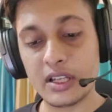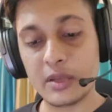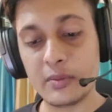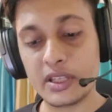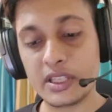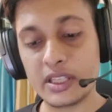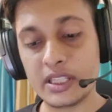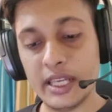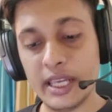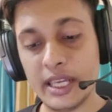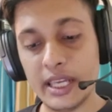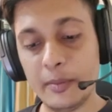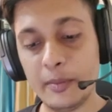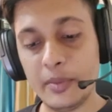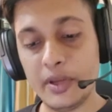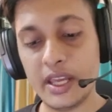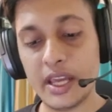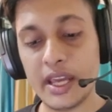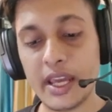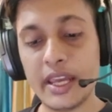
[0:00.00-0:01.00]
the
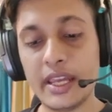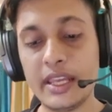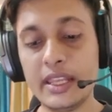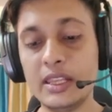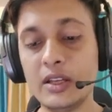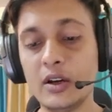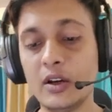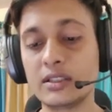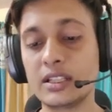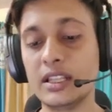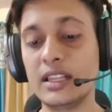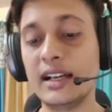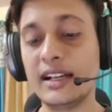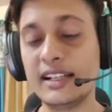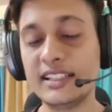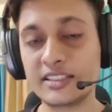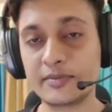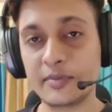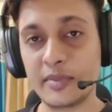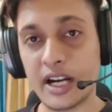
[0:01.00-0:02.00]
API, now the last
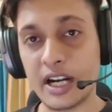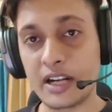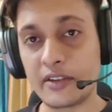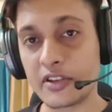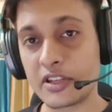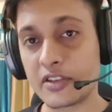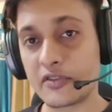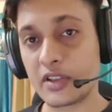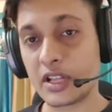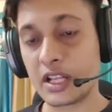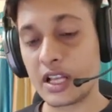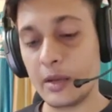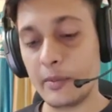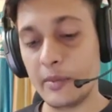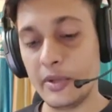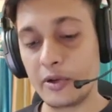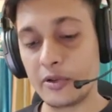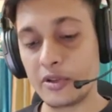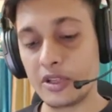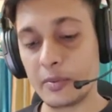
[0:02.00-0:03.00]
part which will come into the
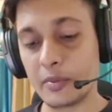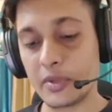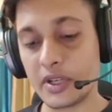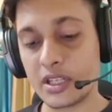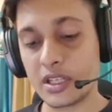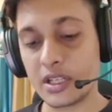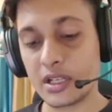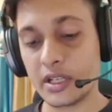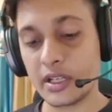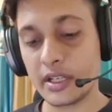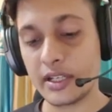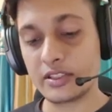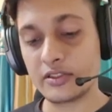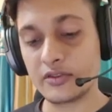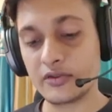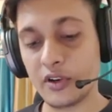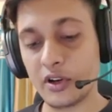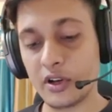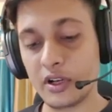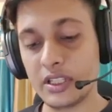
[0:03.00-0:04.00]
picture is for
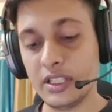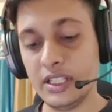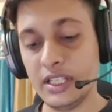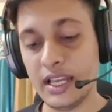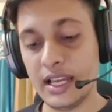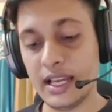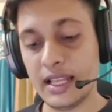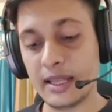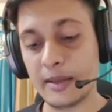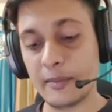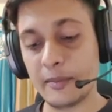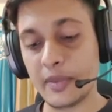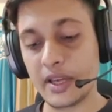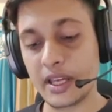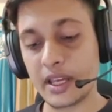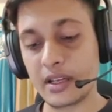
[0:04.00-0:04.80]
the Alembic.